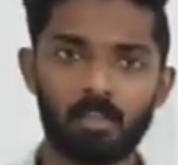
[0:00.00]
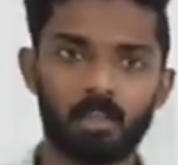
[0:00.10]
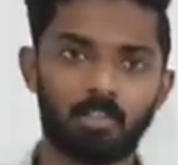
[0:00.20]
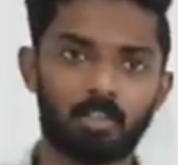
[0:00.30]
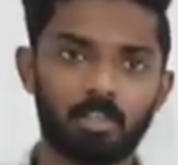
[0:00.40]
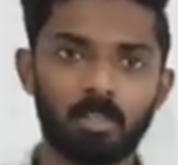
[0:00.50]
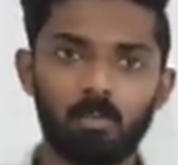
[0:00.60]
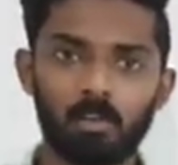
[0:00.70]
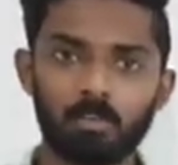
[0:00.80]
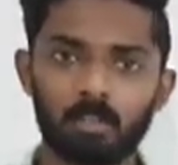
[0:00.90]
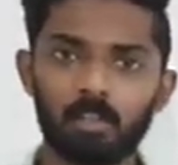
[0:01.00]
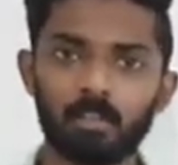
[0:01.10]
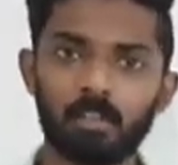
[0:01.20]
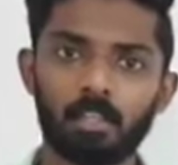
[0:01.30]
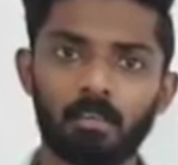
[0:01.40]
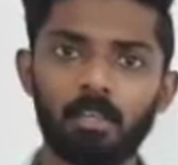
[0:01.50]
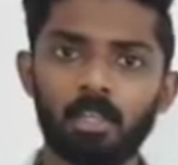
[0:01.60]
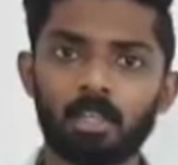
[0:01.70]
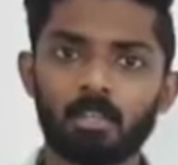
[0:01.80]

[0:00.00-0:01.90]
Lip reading: that is she will think that